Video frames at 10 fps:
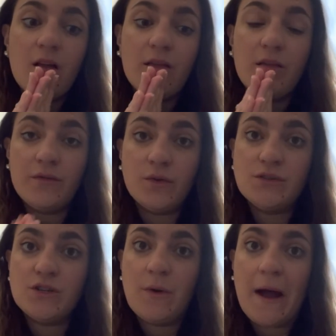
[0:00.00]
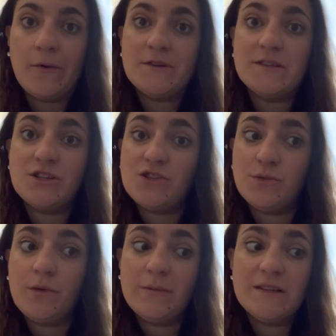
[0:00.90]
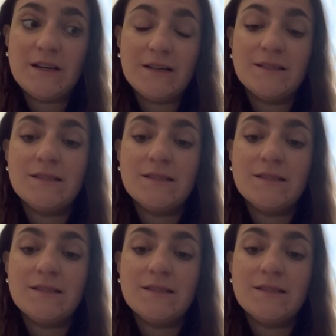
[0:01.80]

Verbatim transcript: the full two hours that she normally does